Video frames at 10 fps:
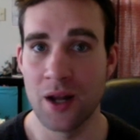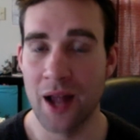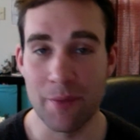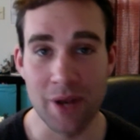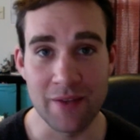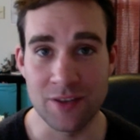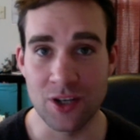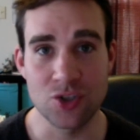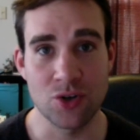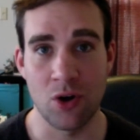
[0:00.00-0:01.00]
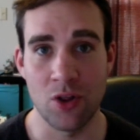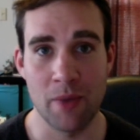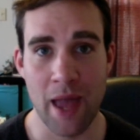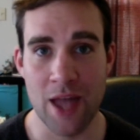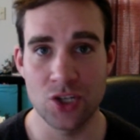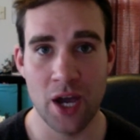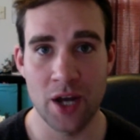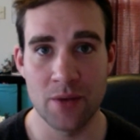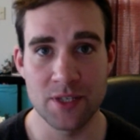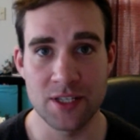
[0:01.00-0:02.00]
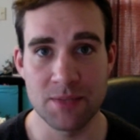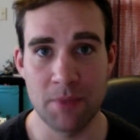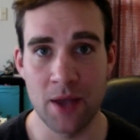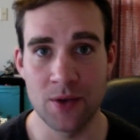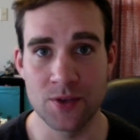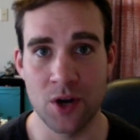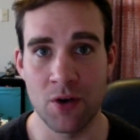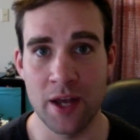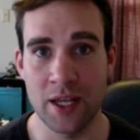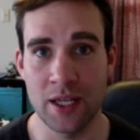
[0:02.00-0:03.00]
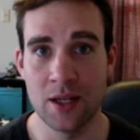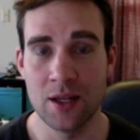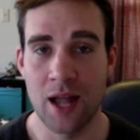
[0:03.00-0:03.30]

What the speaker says: I mean, I touched on all the magic items and spells already.